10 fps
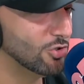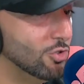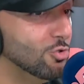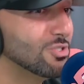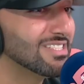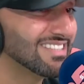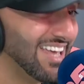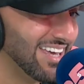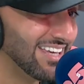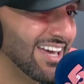Do you
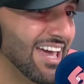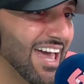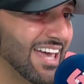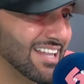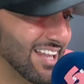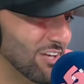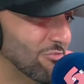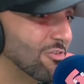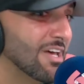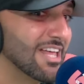stay and
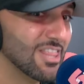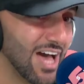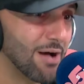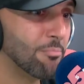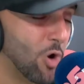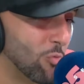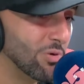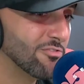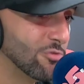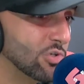live that
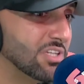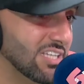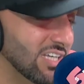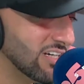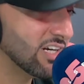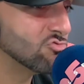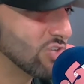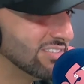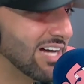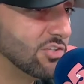moment for the year and
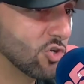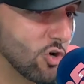run down your